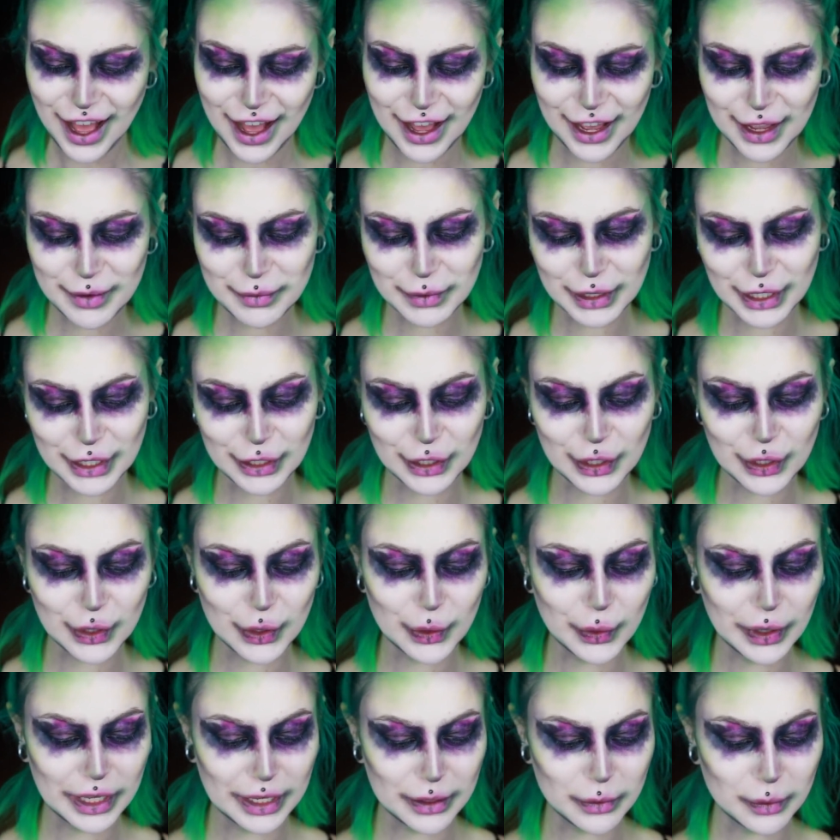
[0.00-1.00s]
I'm gonna
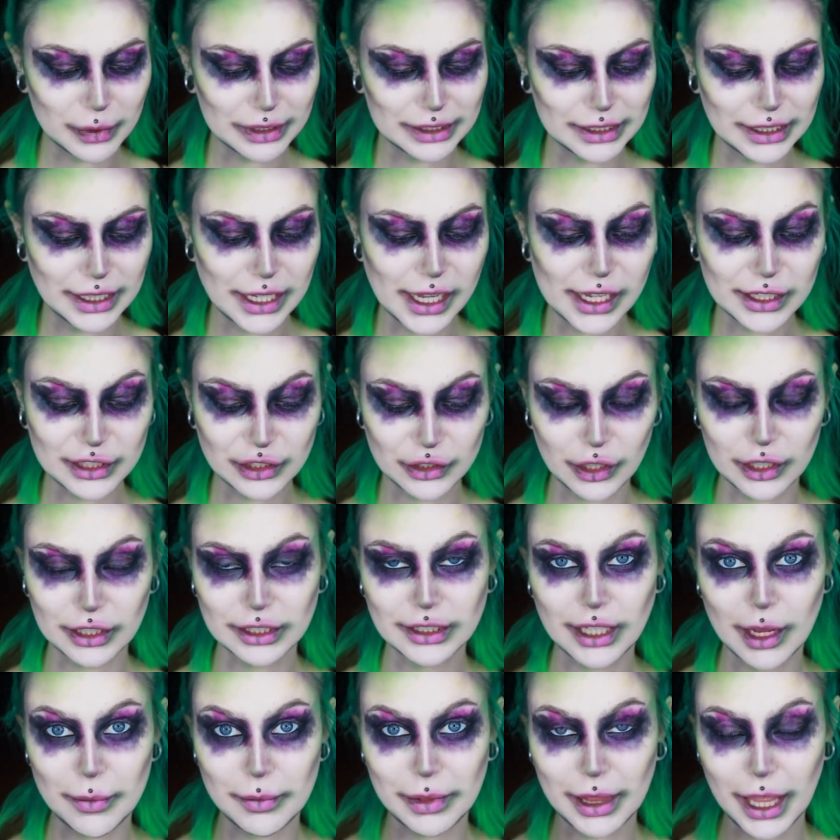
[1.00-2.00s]
go in with the
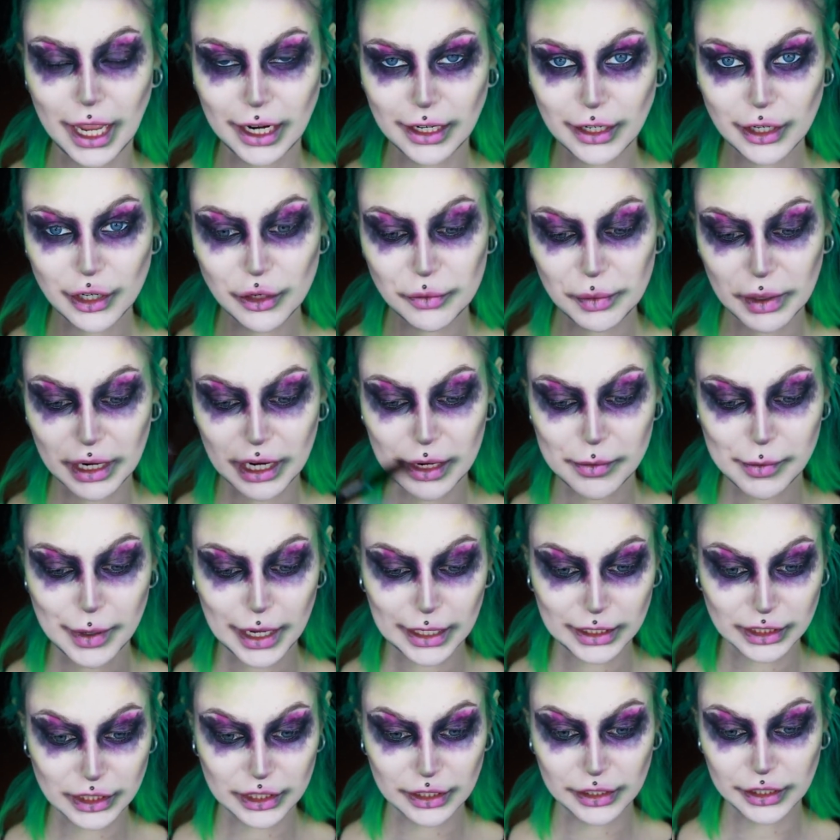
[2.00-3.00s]
Star Stamp liner, but I'm
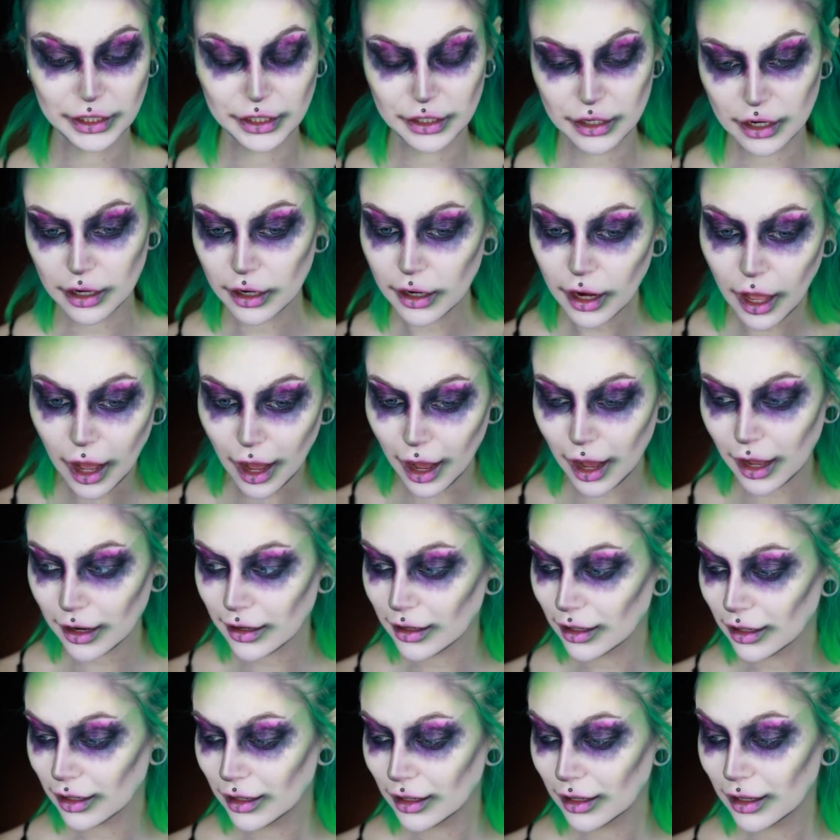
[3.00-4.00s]
actually
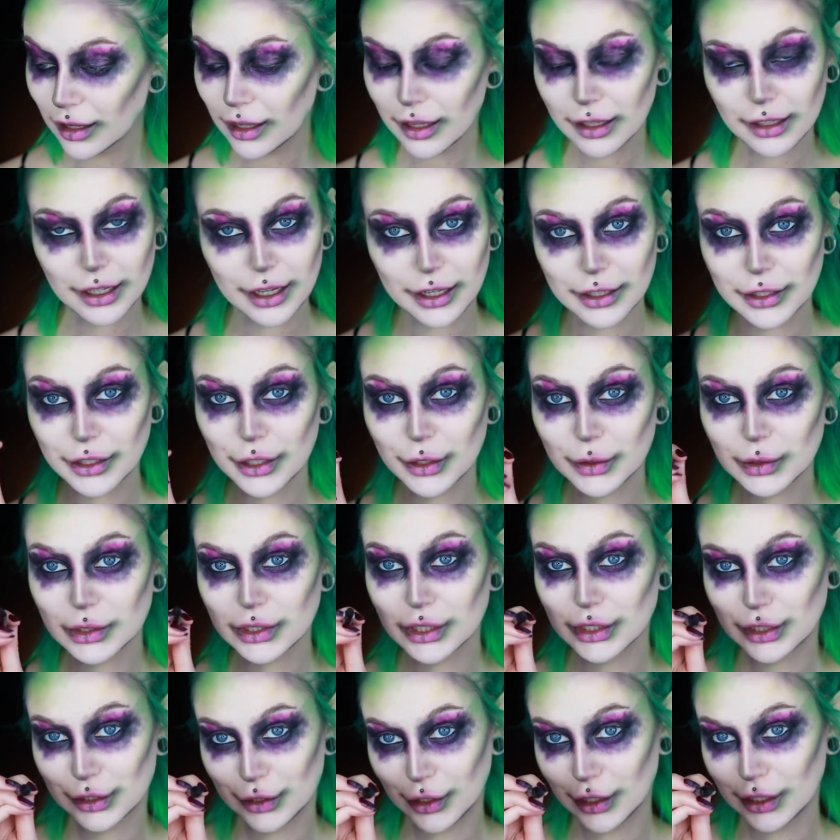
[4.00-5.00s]
not gonna
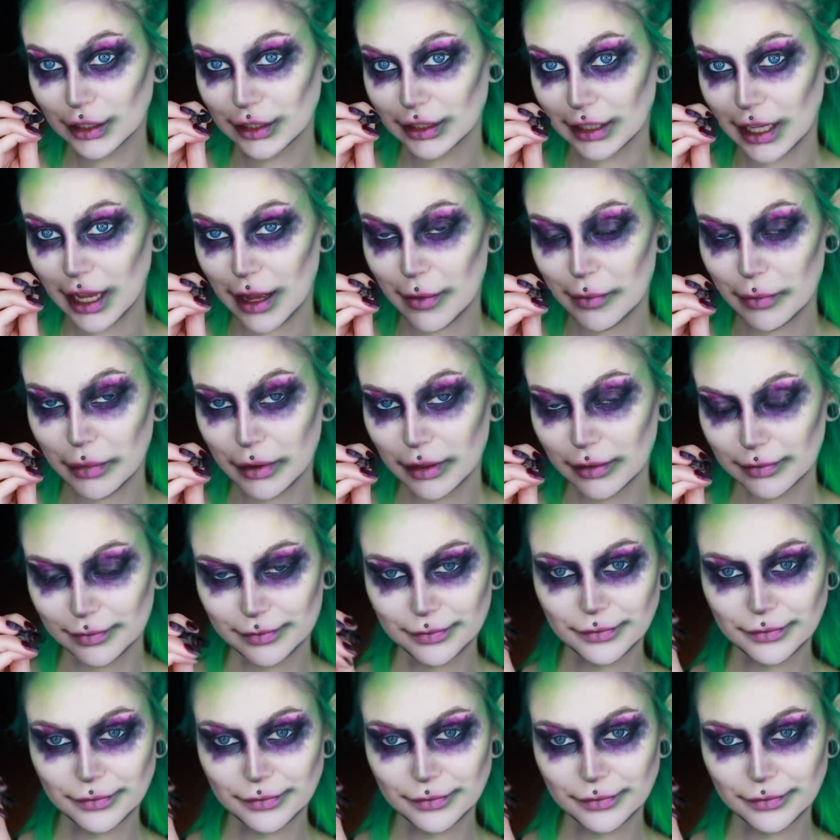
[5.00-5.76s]
use the Star Stamp.